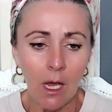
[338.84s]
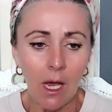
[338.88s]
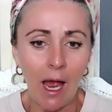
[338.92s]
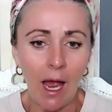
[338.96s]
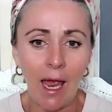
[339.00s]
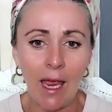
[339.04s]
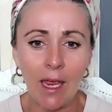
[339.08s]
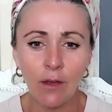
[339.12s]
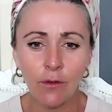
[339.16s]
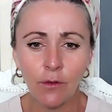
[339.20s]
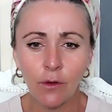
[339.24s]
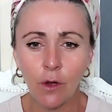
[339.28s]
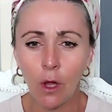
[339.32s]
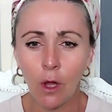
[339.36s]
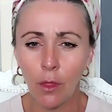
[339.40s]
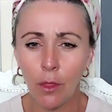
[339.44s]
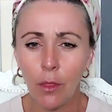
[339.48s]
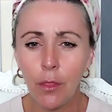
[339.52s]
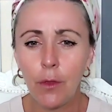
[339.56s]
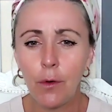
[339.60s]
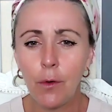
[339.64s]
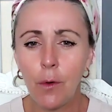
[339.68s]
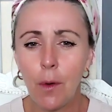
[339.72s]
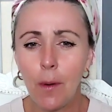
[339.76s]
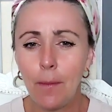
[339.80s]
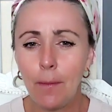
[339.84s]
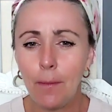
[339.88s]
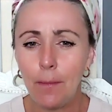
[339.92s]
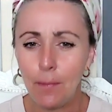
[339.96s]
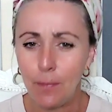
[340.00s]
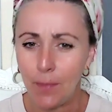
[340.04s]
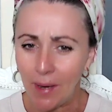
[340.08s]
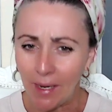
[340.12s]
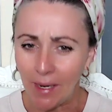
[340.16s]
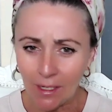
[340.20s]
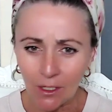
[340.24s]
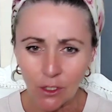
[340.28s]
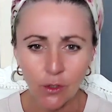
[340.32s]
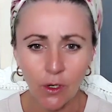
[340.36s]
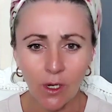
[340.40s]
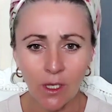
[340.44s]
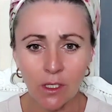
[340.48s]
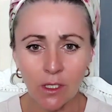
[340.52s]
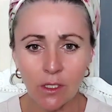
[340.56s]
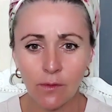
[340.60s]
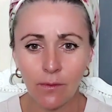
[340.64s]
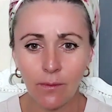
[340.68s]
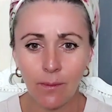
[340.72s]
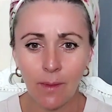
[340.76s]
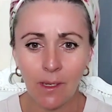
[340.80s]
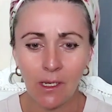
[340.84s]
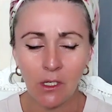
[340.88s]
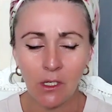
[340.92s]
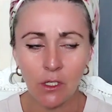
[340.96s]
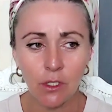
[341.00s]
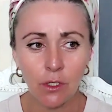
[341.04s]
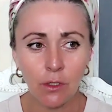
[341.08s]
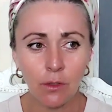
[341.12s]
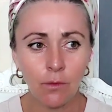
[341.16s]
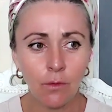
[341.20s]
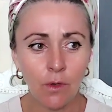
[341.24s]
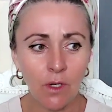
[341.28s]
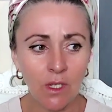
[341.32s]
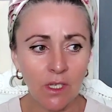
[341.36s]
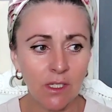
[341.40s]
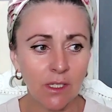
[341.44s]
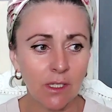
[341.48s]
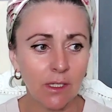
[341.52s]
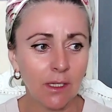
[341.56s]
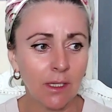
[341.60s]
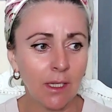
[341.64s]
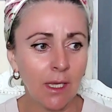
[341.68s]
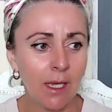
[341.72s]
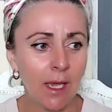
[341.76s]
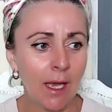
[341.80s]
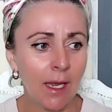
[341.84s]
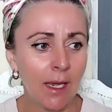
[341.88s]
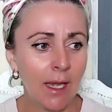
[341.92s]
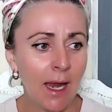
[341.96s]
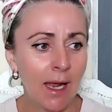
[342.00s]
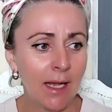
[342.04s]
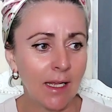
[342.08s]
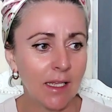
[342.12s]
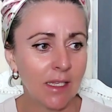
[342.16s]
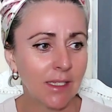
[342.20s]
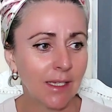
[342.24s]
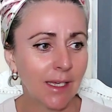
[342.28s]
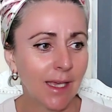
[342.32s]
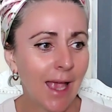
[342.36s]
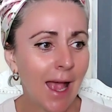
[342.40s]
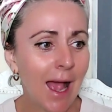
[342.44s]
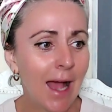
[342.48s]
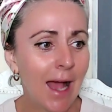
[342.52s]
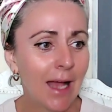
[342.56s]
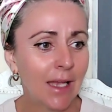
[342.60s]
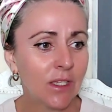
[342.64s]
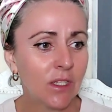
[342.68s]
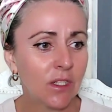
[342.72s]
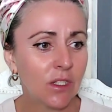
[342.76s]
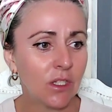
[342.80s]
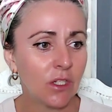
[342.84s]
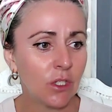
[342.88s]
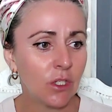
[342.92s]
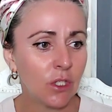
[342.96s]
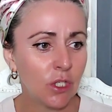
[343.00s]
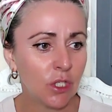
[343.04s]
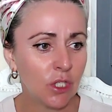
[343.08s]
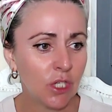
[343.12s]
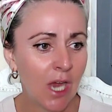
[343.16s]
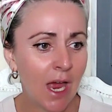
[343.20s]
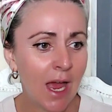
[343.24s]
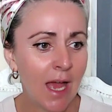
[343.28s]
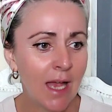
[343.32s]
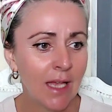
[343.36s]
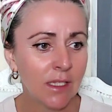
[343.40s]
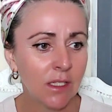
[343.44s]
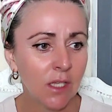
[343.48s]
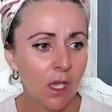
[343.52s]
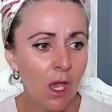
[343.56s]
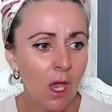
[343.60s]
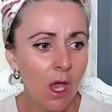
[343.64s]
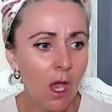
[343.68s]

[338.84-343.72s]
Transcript: I have gone through a big transformation recently and had to cast and shed